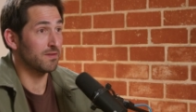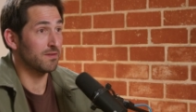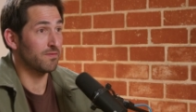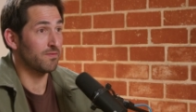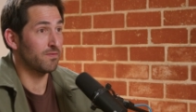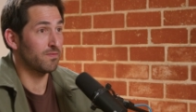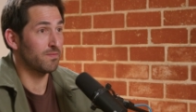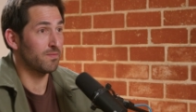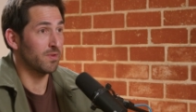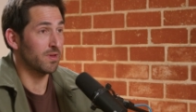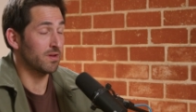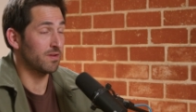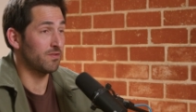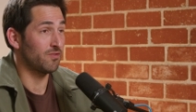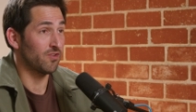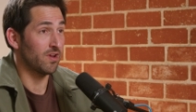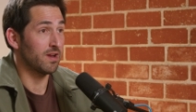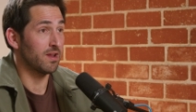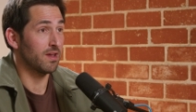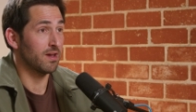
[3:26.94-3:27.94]
of like
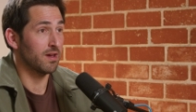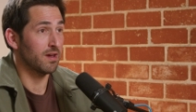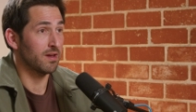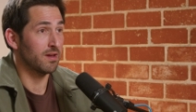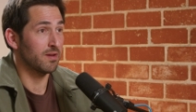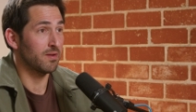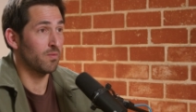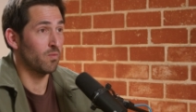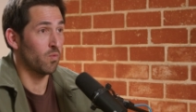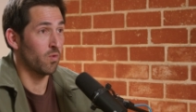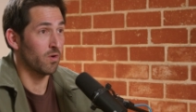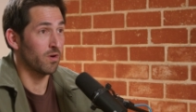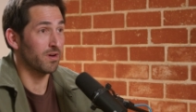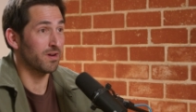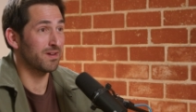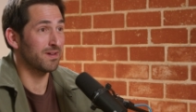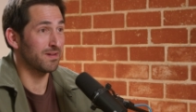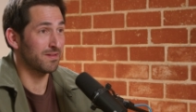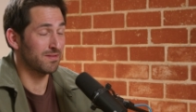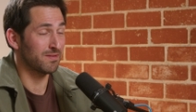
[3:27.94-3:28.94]
Gen AI
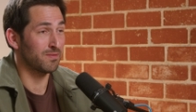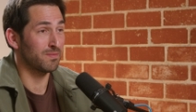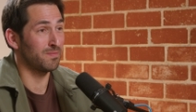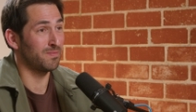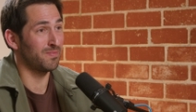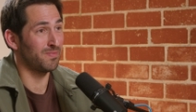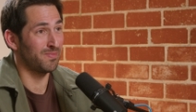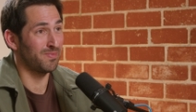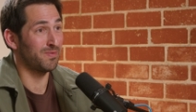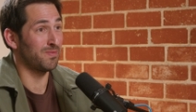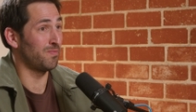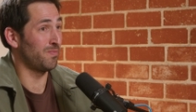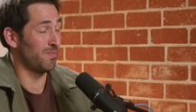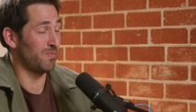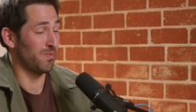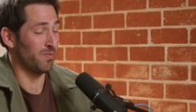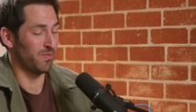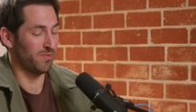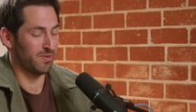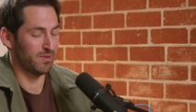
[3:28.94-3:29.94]
work, it's
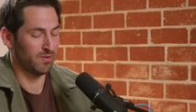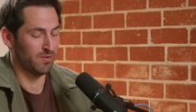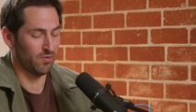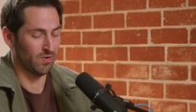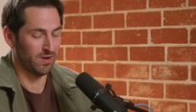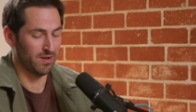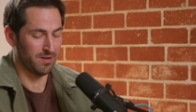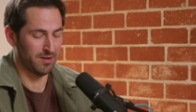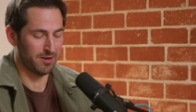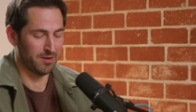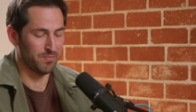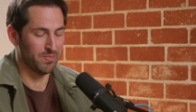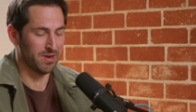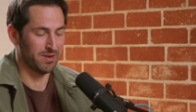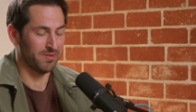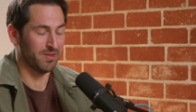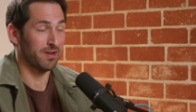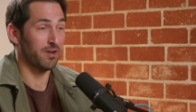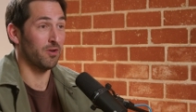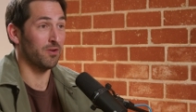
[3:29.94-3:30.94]
like
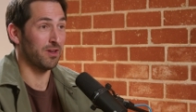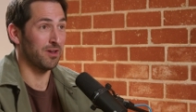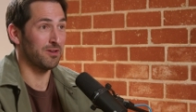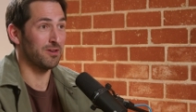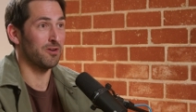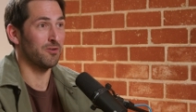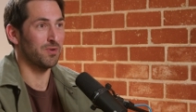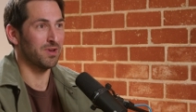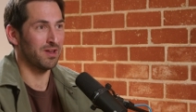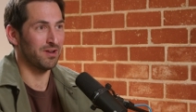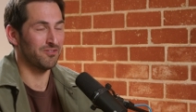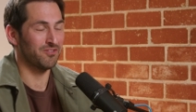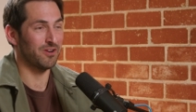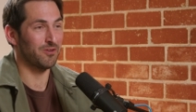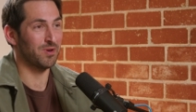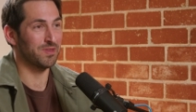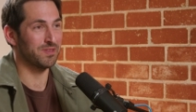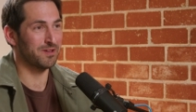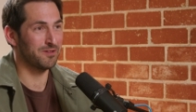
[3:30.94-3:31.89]
been like okay, you know, we got to generate the